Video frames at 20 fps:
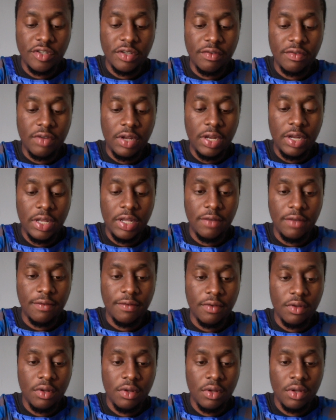of cleave.
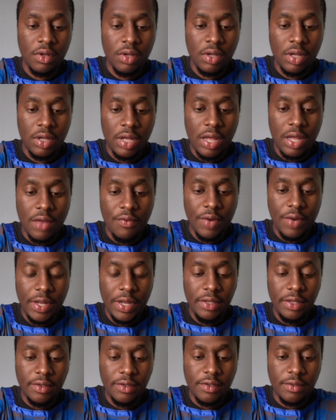It
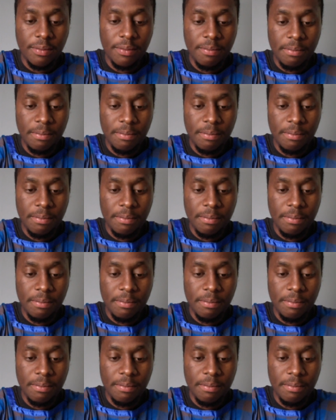reads,